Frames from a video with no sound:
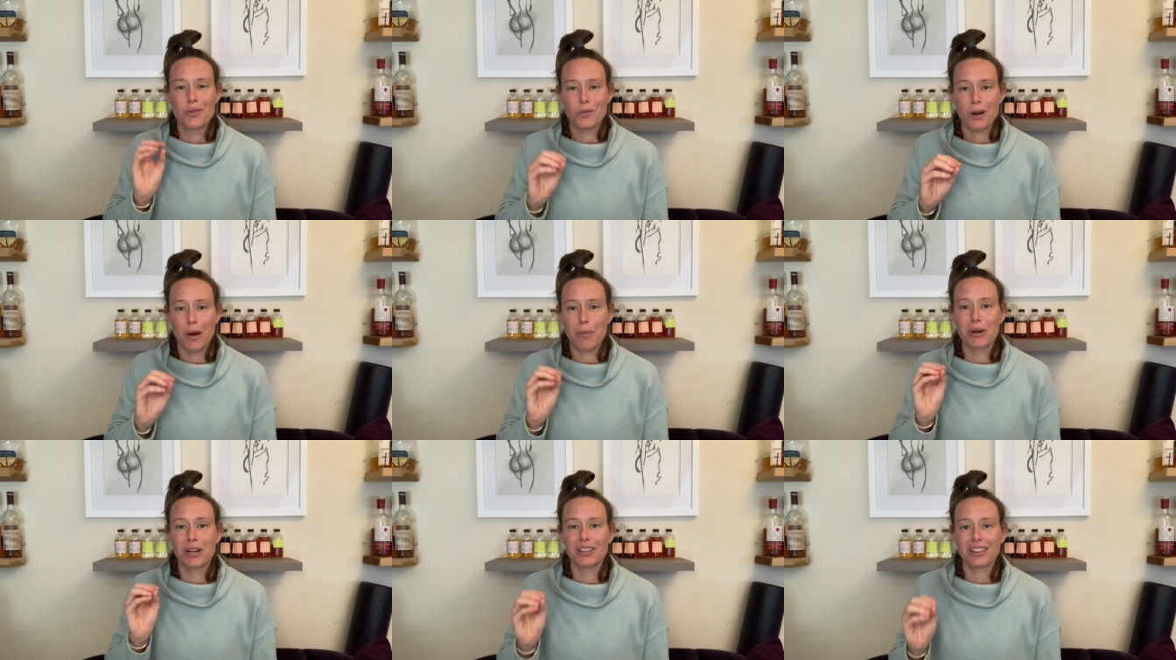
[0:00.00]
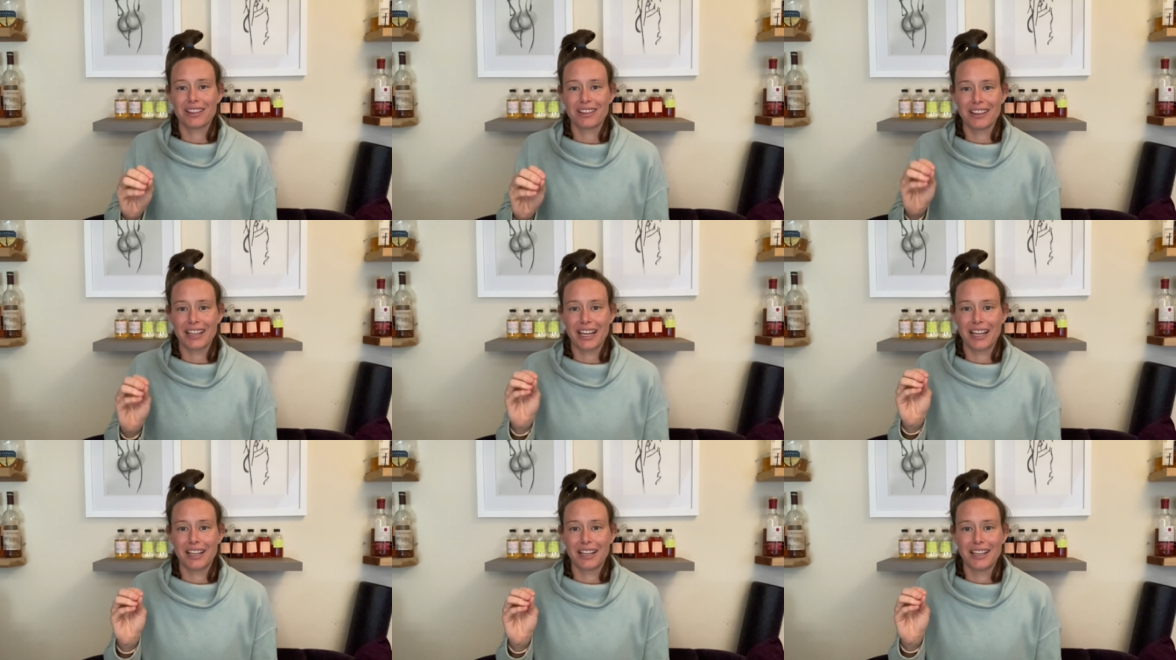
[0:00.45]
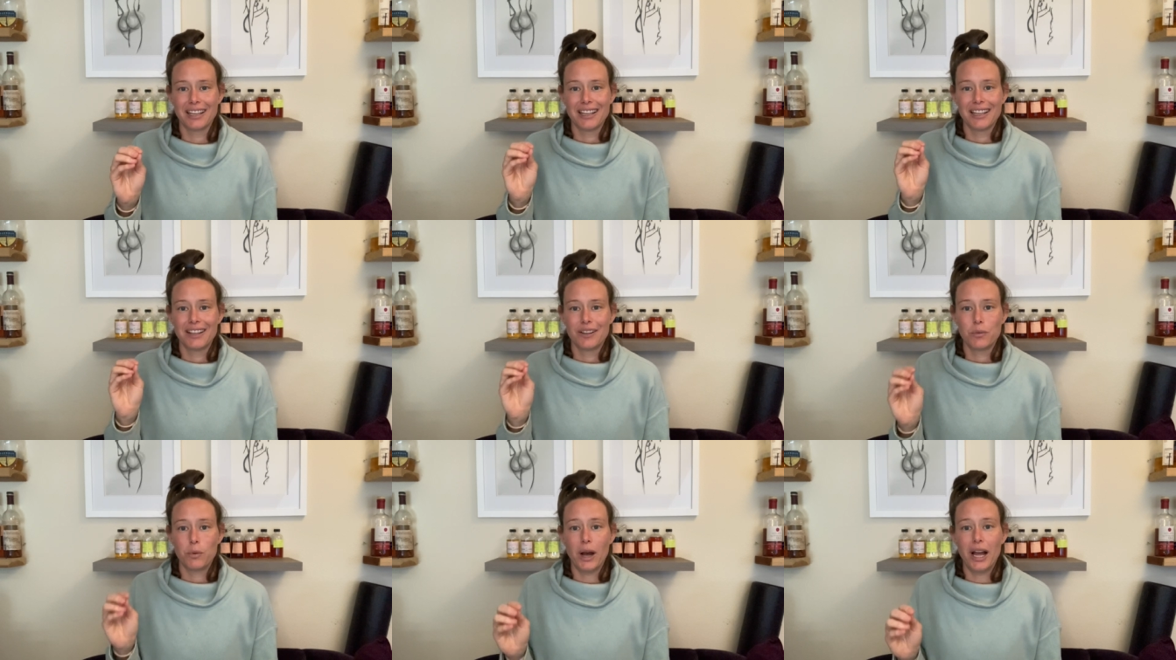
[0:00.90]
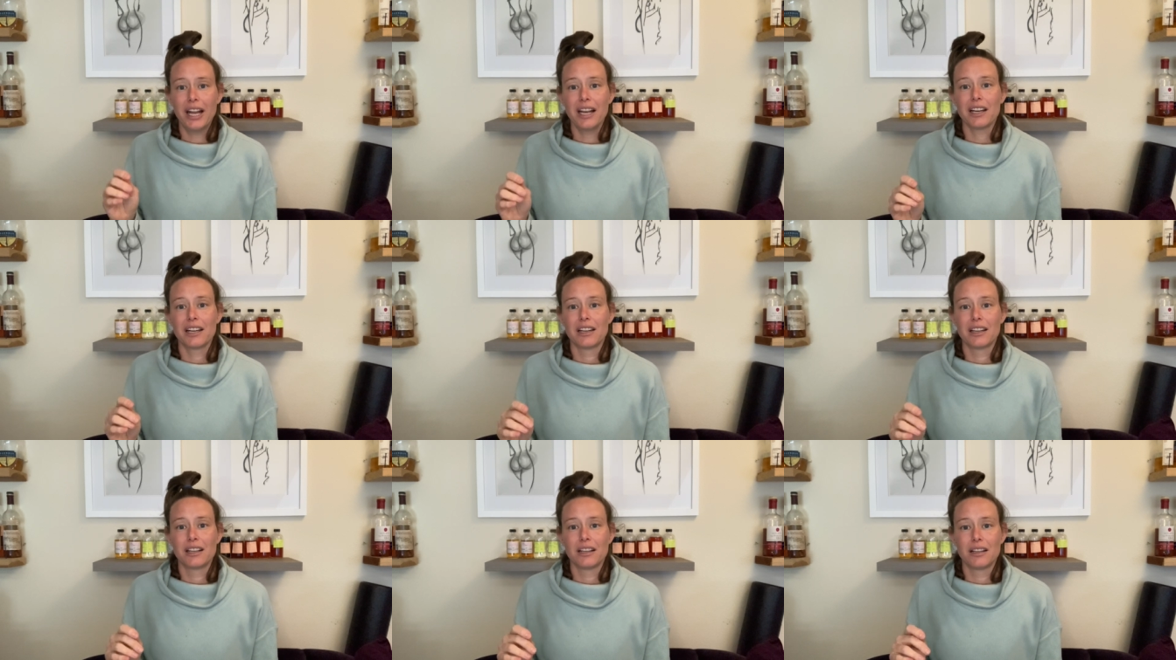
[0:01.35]
Robert.
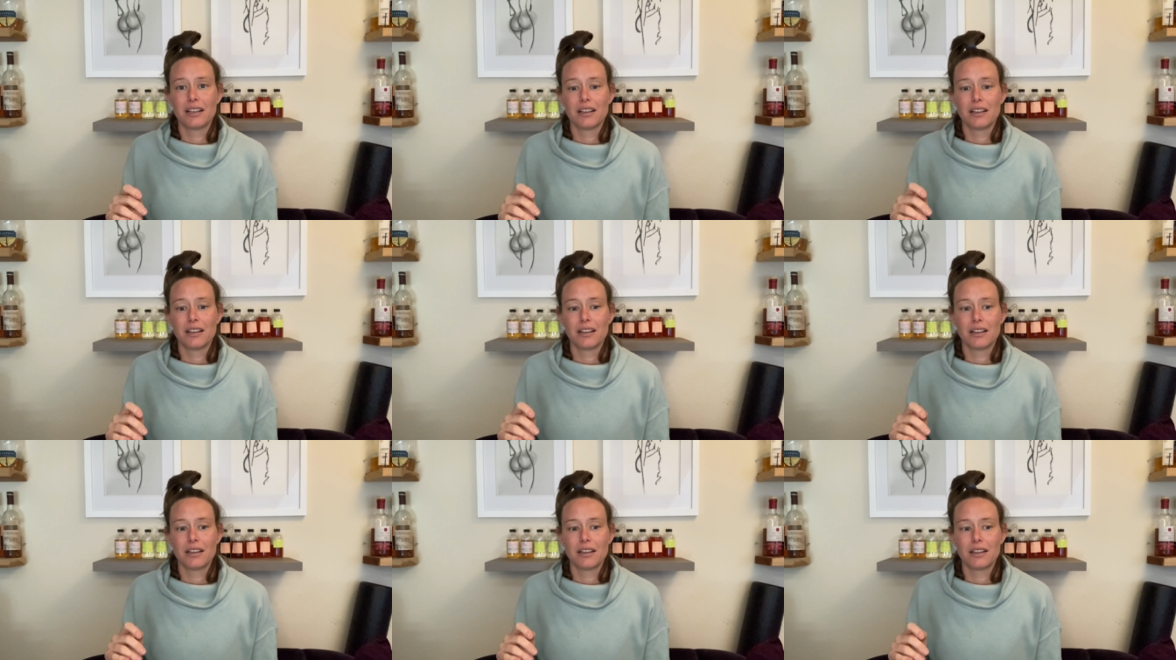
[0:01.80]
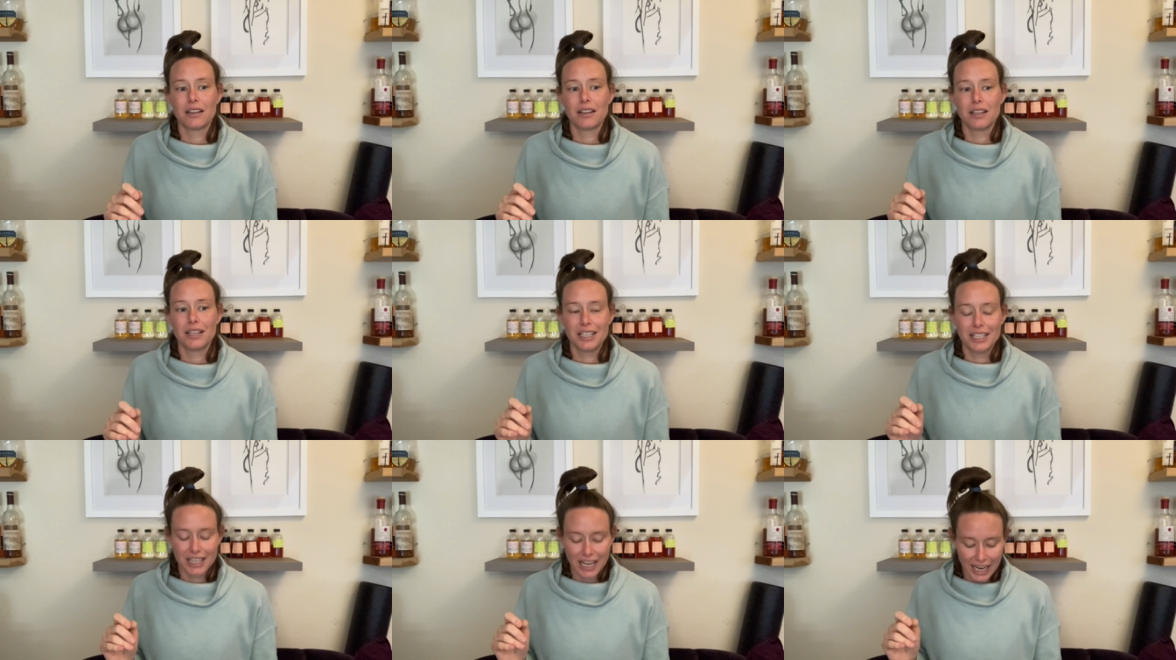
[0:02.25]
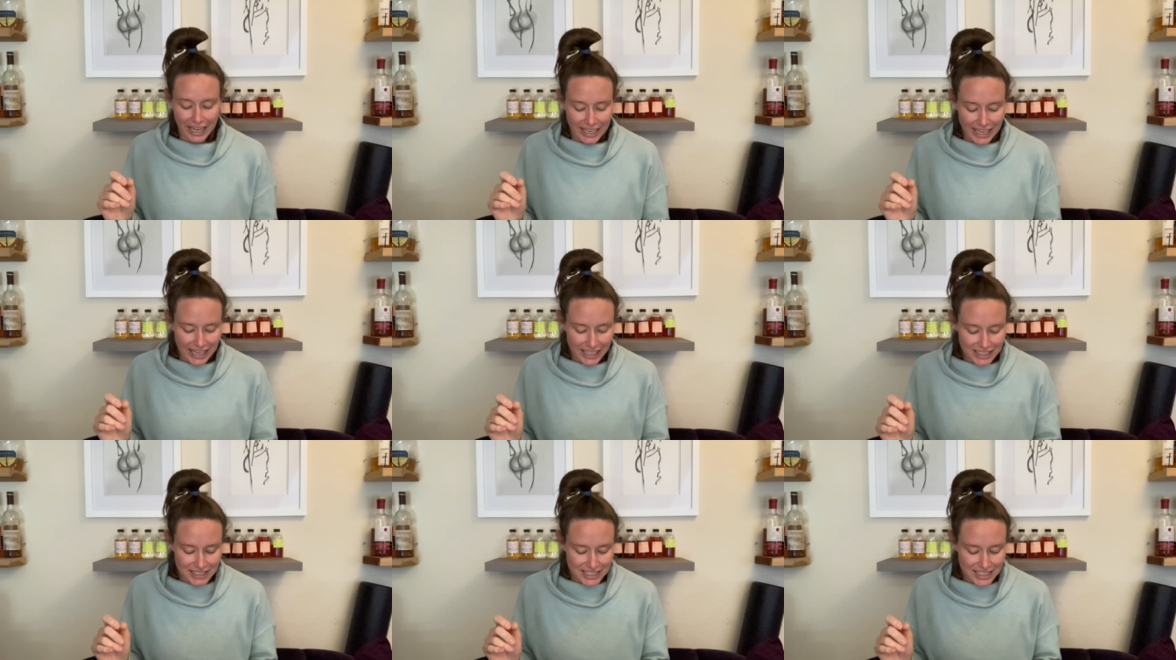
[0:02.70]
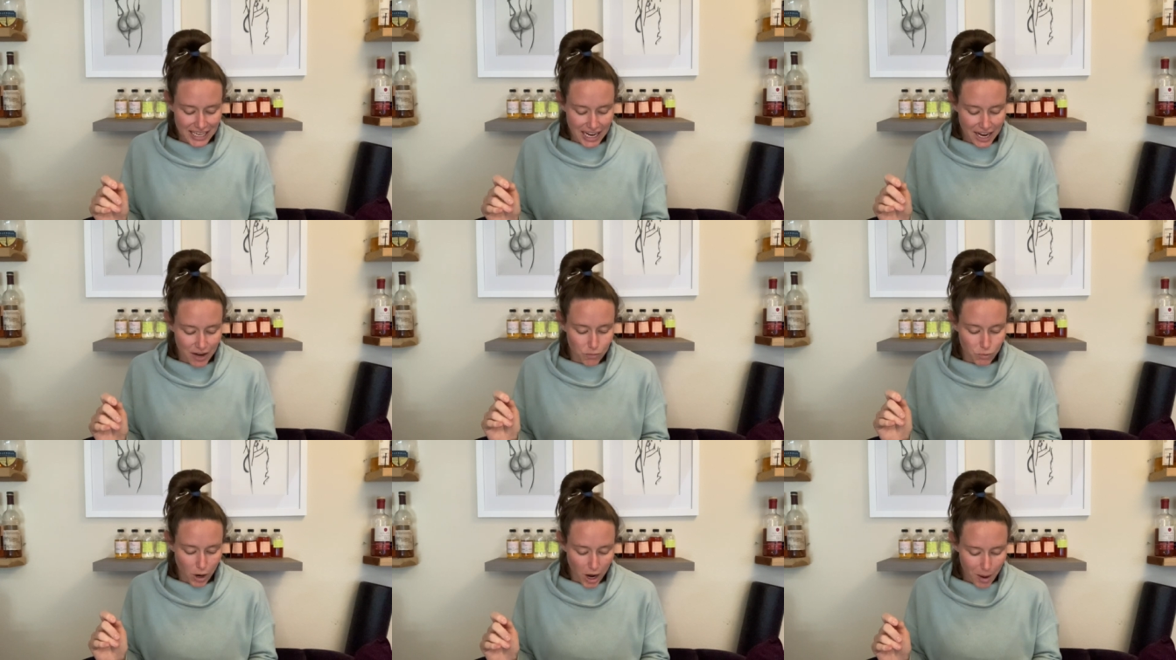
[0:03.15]
What? You got it, baby. I can't
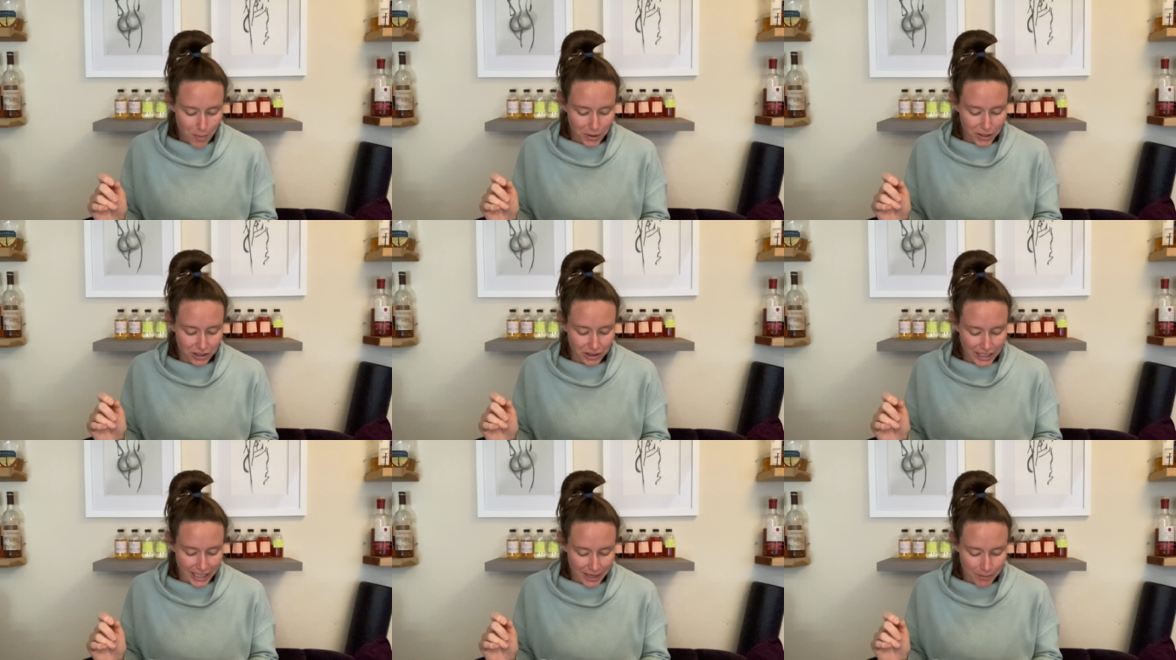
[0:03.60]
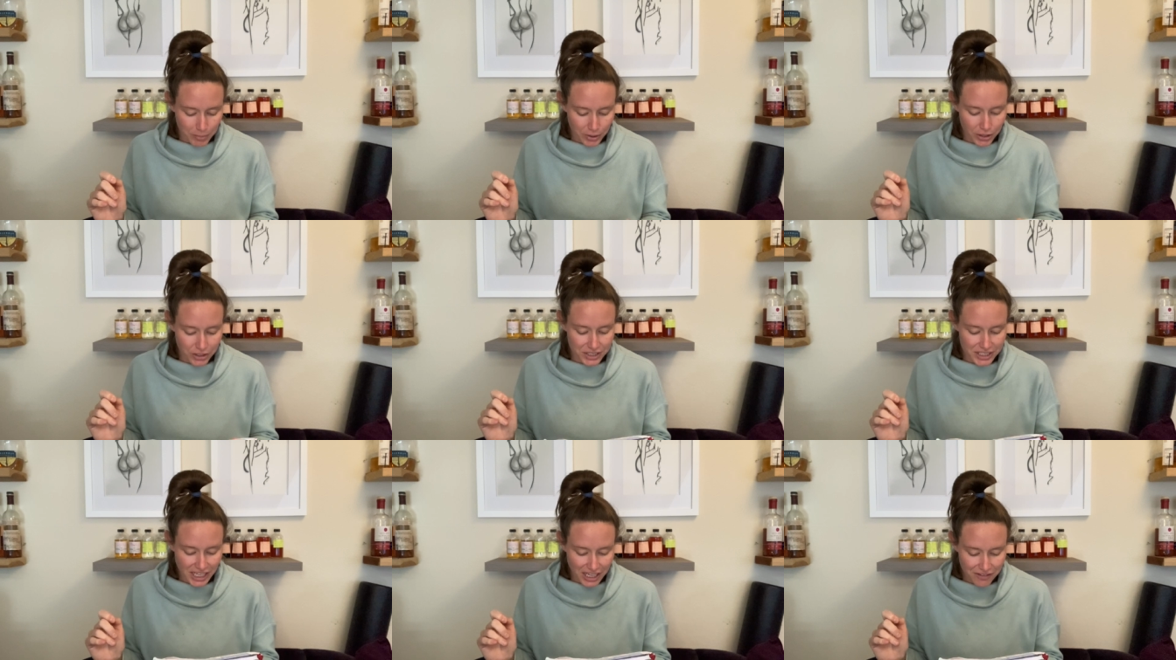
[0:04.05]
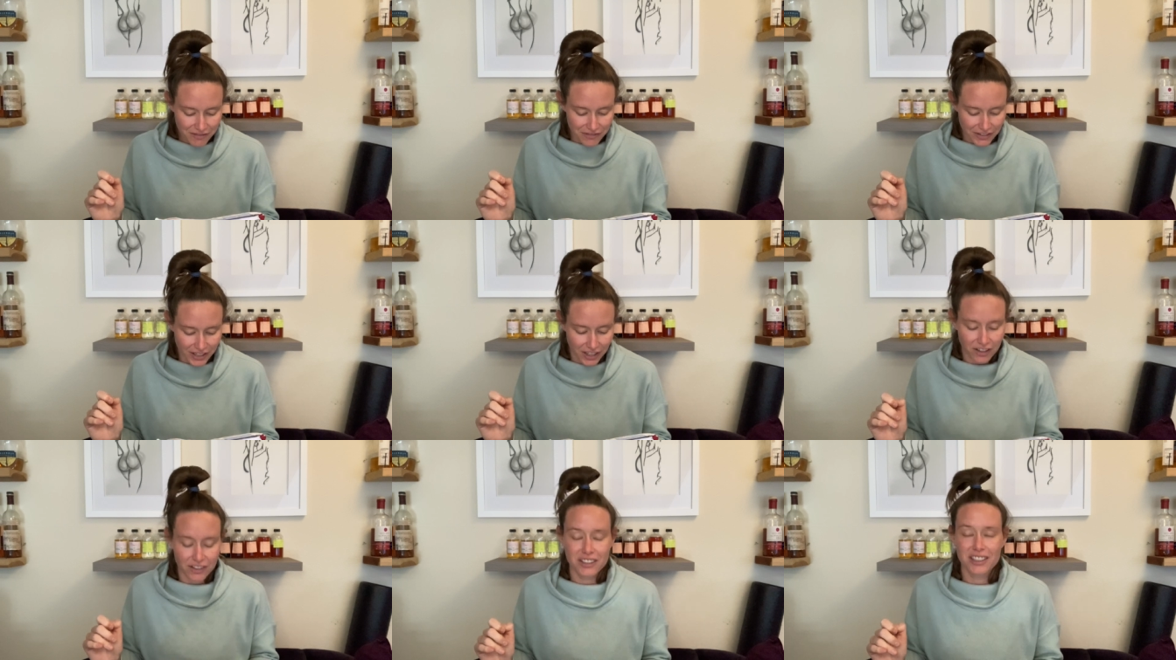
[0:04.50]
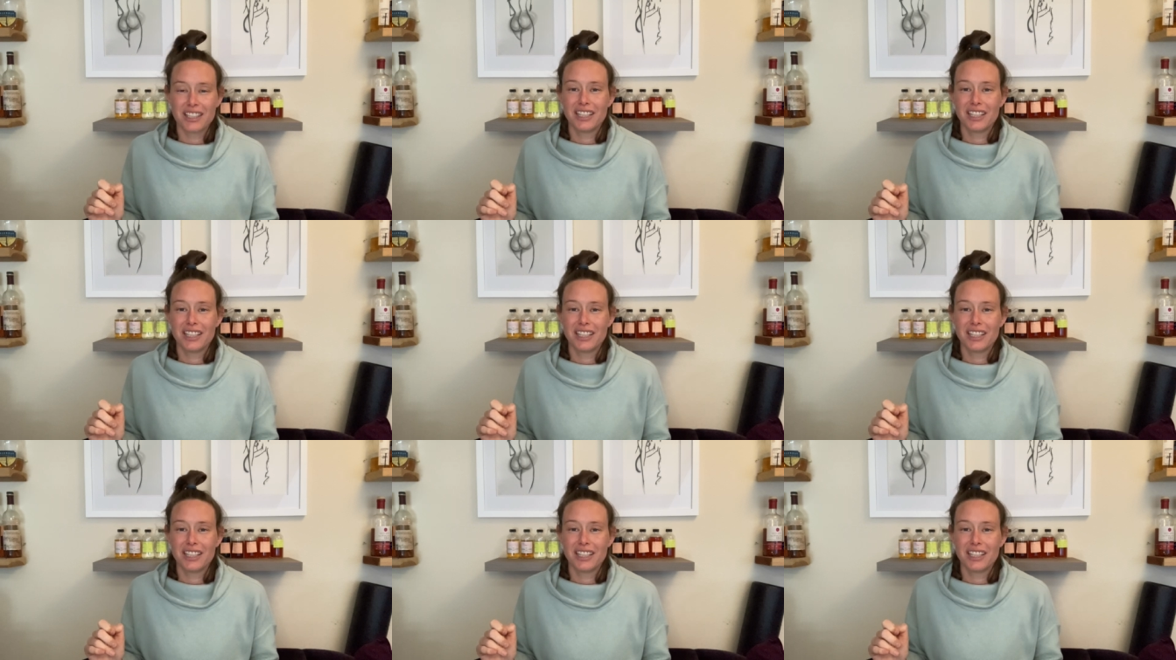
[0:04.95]
say Robert Lambert Dunville.